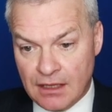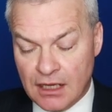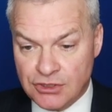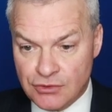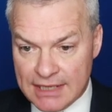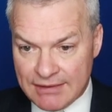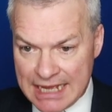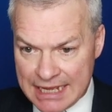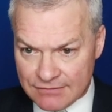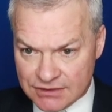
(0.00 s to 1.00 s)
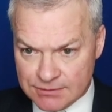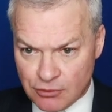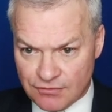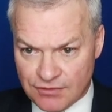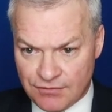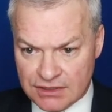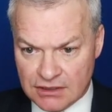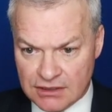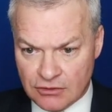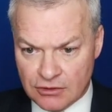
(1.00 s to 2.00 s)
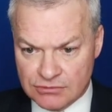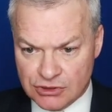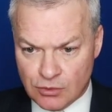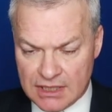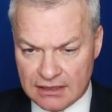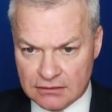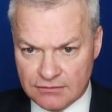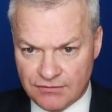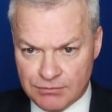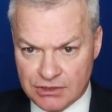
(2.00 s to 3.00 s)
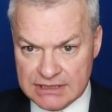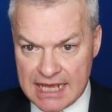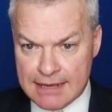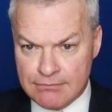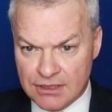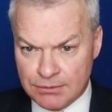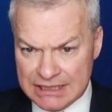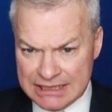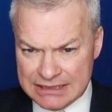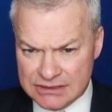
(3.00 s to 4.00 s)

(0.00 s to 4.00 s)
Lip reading: I do now have a spot for Vittle in column 12 because MEE